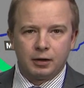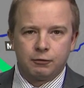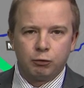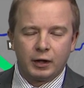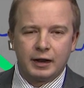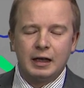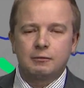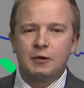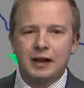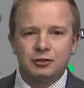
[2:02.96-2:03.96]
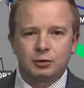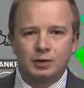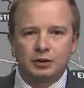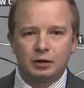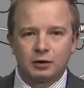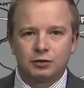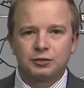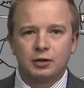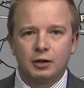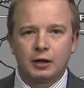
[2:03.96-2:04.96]
of flood advisories and alerts
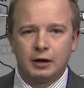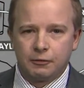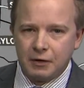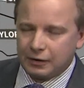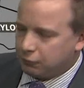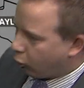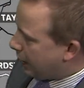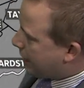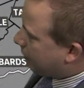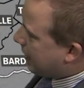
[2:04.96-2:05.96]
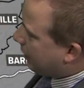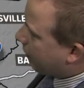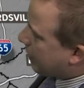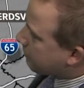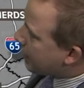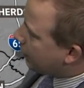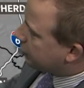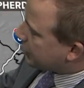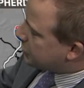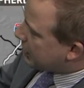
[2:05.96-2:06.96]
still in effect for our area. There's
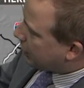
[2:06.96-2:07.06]
actually a